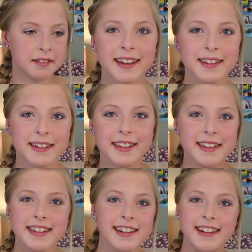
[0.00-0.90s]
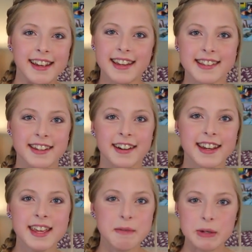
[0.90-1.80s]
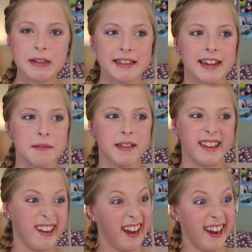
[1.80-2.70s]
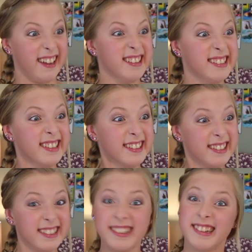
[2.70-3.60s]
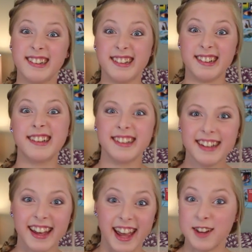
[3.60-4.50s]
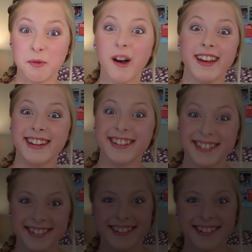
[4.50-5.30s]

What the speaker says: I didn't need an and there. I keep doing that. I'm like, and? And what?